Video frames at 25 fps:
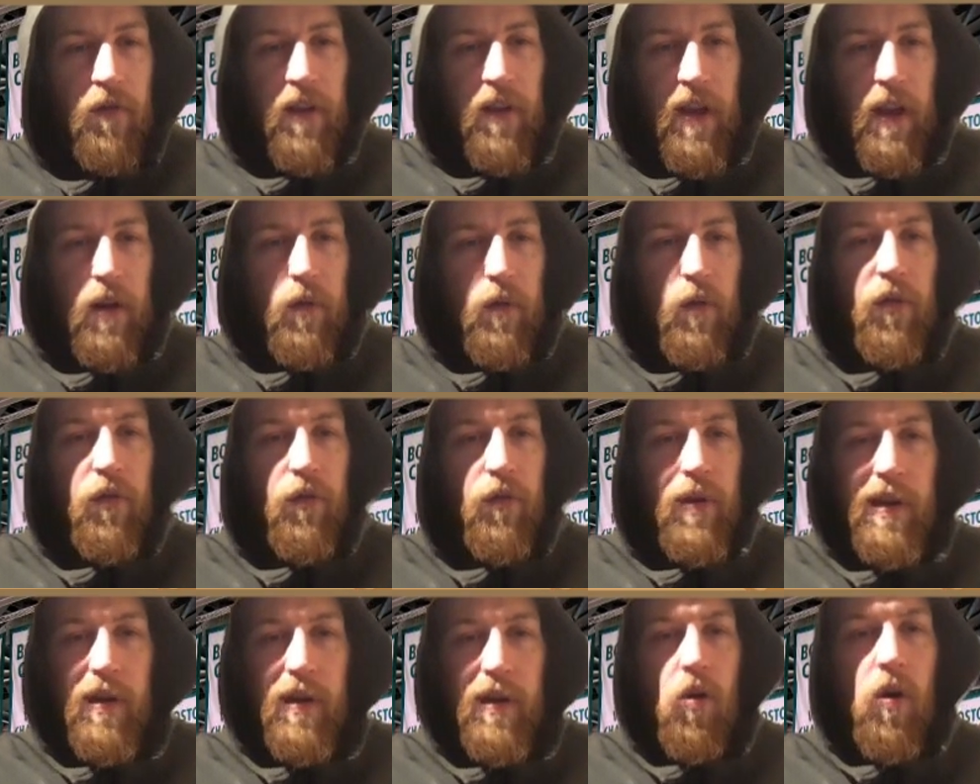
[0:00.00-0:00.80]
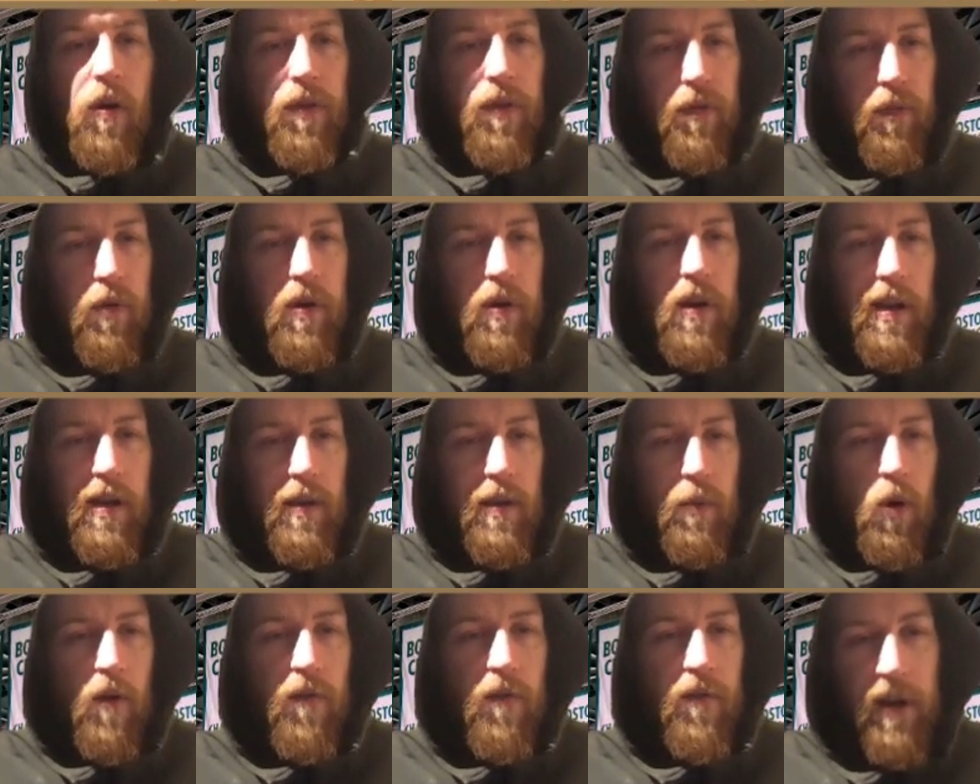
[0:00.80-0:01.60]
think anyone's really got a three
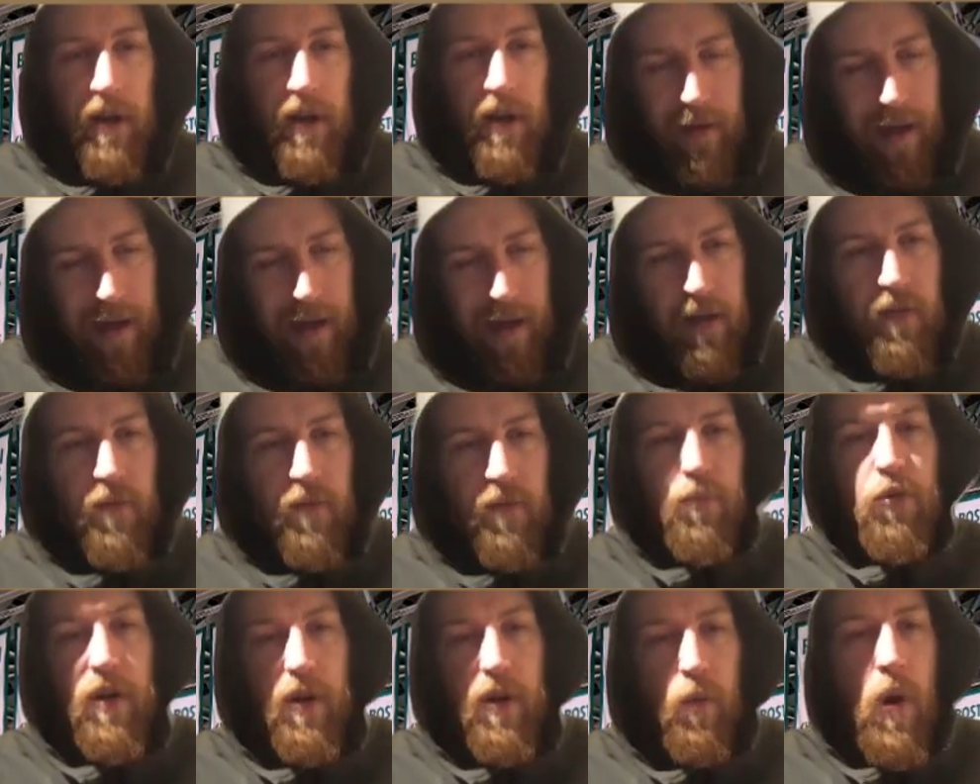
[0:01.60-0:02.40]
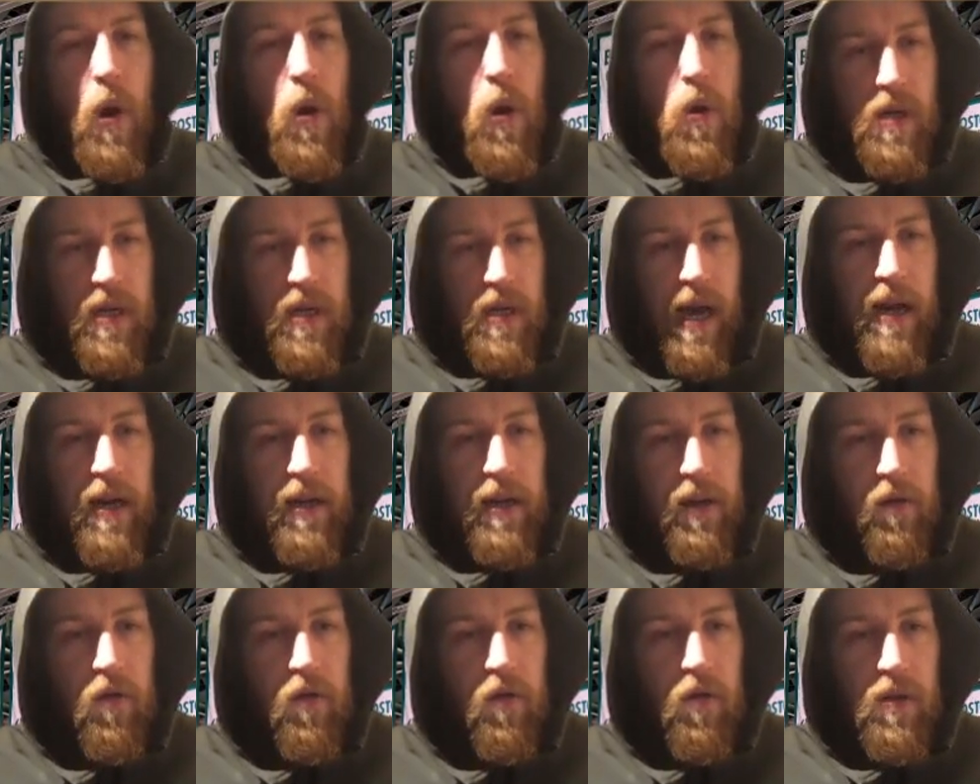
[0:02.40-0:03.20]
anymore. I think the talent's pretty well
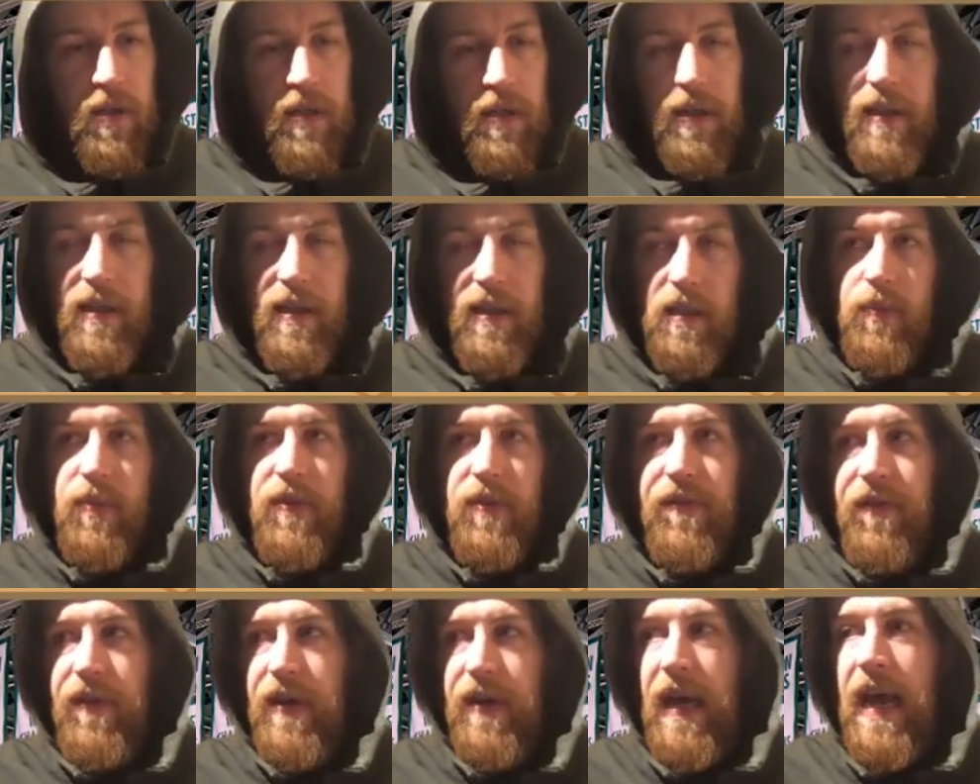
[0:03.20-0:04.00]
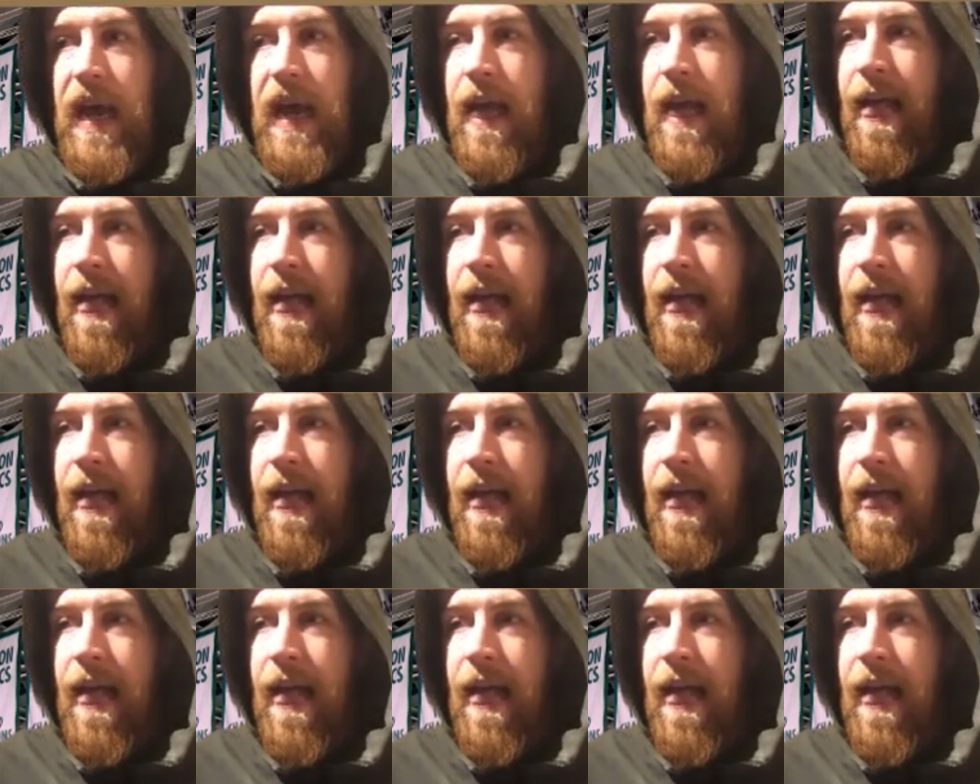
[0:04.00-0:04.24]
scattered across the league, to be fair.